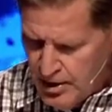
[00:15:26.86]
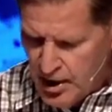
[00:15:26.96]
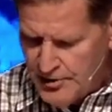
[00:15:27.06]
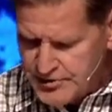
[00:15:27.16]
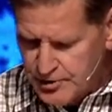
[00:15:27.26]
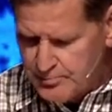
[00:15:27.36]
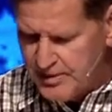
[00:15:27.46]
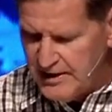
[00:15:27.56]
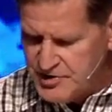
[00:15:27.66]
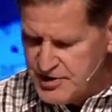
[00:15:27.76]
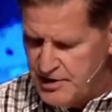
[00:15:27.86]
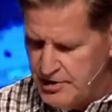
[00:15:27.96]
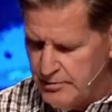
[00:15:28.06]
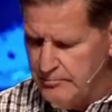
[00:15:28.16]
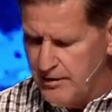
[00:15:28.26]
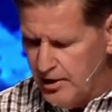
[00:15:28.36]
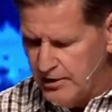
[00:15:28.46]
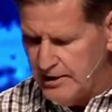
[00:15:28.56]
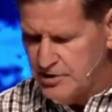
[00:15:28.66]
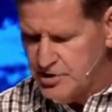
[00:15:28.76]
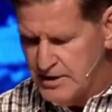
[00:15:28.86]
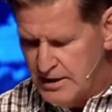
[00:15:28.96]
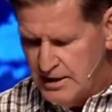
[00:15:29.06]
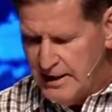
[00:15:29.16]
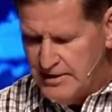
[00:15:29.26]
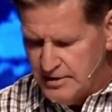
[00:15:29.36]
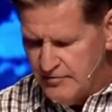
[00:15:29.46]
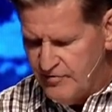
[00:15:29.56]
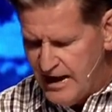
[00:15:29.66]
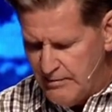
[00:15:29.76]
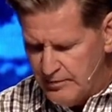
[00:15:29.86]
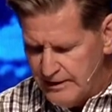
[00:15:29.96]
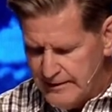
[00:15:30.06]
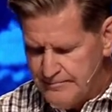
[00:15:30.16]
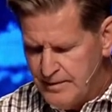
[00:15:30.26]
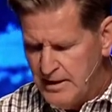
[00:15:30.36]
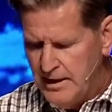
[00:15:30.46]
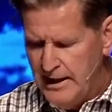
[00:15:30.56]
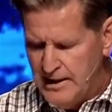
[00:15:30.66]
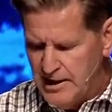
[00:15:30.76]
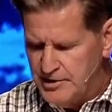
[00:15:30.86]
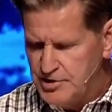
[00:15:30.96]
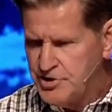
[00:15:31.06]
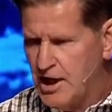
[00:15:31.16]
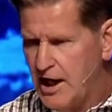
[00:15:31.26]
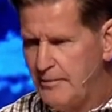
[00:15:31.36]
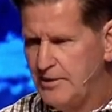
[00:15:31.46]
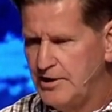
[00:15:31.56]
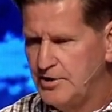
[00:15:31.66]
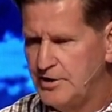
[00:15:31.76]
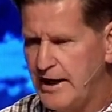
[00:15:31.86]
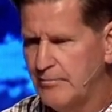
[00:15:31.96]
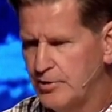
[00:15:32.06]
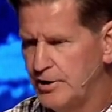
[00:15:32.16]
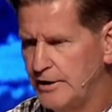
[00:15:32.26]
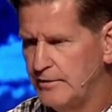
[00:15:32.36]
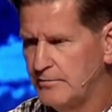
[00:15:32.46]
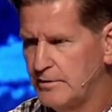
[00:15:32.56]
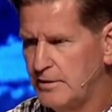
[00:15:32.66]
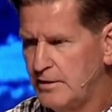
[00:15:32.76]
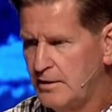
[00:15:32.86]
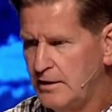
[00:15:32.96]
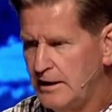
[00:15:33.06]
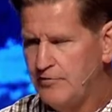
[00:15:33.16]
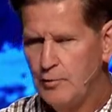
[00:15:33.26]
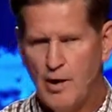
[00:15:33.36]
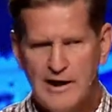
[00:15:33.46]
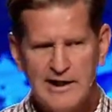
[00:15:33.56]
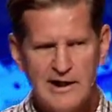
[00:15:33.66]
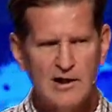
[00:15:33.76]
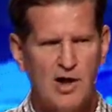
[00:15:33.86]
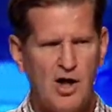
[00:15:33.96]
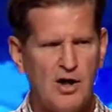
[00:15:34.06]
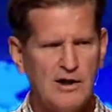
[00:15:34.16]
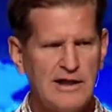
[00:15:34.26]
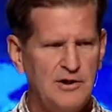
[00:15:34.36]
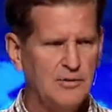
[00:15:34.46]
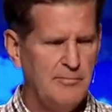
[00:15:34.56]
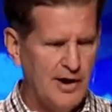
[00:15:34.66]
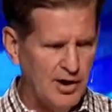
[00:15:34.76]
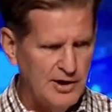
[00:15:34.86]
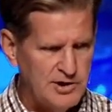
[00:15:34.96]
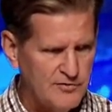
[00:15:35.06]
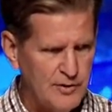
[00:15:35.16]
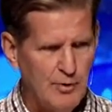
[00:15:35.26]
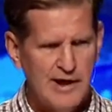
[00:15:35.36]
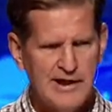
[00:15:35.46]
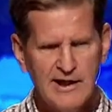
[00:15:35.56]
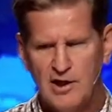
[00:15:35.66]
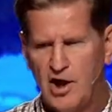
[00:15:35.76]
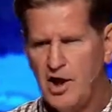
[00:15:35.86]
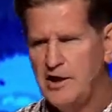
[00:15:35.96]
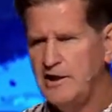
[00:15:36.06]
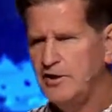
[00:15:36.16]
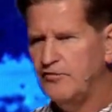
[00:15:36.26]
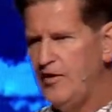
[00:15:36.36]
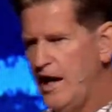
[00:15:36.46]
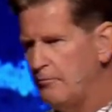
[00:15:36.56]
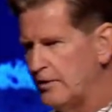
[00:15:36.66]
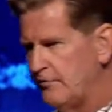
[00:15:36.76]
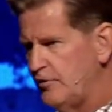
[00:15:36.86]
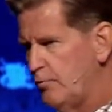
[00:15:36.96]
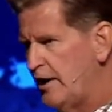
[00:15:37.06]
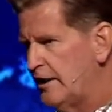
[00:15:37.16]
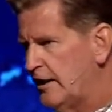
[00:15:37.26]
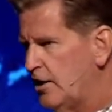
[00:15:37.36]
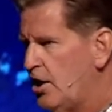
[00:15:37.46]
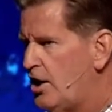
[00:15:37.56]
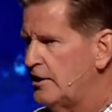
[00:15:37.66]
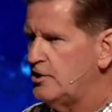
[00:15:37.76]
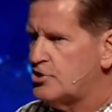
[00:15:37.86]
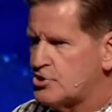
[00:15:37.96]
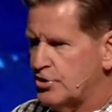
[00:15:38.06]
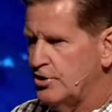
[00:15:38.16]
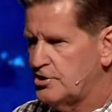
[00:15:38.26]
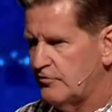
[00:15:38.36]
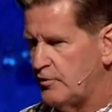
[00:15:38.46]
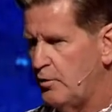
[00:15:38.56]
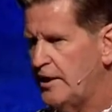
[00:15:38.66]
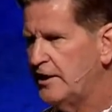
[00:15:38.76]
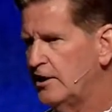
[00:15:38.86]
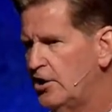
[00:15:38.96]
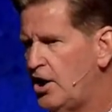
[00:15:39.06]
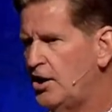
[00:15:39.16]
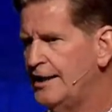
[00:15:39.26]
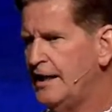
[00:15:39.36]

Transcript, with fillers: also peace in your marriage and in your family, and on the job and in your neighborhood. If you want to get along in your marriage, if you want to get along in your family, if you want to get along in the church, if you want to get along